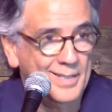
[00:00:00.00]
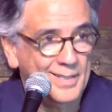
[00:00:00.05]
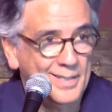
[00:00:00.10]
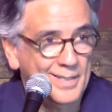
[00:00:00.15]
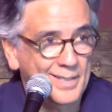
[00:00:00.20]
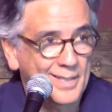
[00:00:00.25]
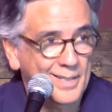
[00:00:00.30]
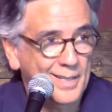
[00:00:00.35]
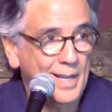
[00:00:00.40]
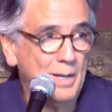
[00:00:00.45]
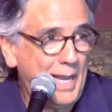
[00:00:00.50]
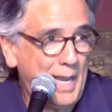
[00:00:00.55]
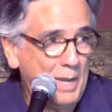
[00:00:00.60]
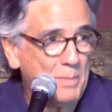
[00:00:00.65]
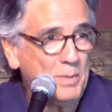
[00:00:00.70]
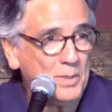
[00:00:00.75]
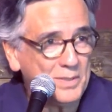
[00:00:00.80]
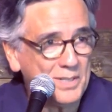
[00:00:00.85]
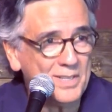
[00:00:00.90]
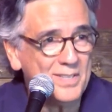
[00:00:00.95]
to be
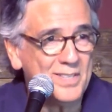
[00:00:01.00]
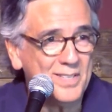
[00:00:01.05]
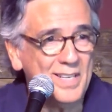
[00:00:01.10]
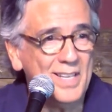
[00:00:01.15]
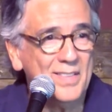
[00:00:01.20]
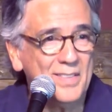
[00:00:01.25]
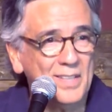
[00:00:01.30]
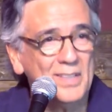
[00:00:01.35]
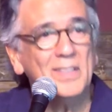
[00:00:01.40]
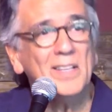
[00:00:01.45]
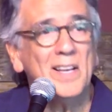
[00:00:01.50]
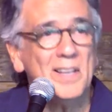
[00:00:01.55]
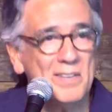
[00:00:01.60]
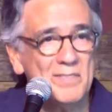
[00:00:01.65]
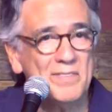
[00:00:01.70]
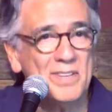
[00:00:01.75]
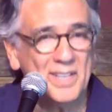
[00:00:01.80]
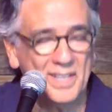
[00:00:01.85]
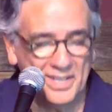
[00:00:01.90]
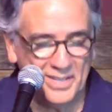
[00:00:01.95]
able to see the
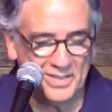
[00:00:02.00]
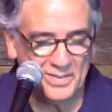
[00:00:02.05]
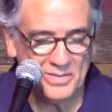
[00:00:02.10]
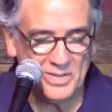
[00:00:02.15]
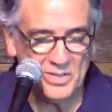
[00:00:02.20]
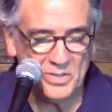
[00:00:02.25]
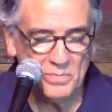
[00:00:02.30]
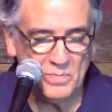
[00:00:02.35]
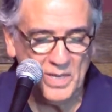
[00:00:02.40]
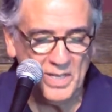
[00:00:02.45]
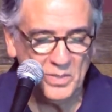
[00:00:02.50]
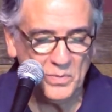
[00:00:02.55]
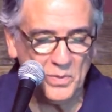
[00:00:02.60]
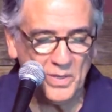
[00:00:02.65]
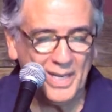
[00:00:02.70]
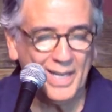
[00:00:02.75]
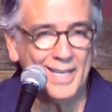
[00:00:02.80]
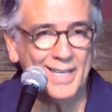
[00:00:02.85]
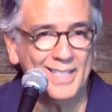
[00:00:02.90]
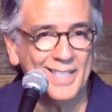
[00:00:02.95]
love here, which means
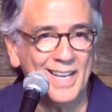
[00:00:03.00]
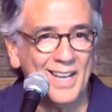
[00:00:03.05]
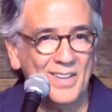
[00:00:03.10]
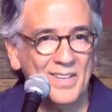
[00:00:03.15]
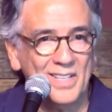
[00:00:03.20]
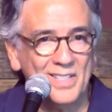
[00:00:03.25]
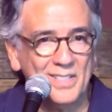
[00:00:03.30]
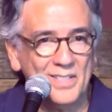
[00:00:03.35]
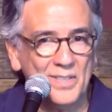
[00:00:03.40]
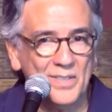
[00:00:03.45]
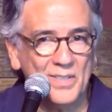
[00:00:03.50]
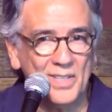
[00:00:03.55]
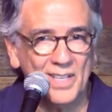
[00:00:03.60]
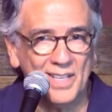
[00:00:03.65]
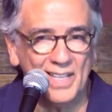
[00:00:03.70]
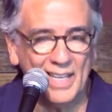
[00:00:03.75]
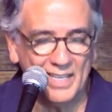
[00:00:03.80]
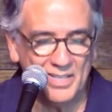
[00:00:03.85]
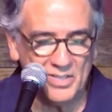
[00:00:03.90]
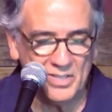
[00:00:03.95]
we're getting down into
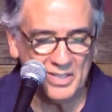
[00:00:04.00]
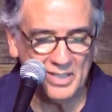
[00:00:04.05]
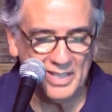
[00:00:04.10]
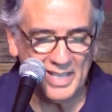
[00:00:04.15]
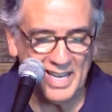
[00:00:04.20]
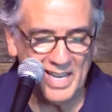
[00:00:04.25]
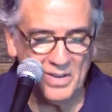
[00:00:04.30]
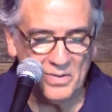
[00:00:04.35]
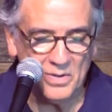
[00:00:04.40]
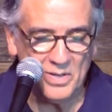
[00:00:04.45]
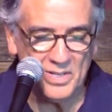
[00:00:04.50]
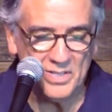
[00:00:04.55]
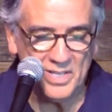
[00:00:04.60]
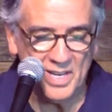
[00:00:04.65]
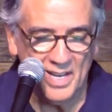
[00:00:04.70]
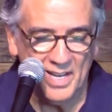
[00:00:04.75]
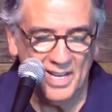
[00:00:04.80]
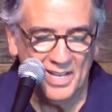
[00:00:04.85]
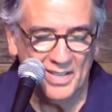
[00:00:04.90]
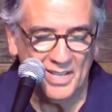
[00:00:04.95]
the ancient language,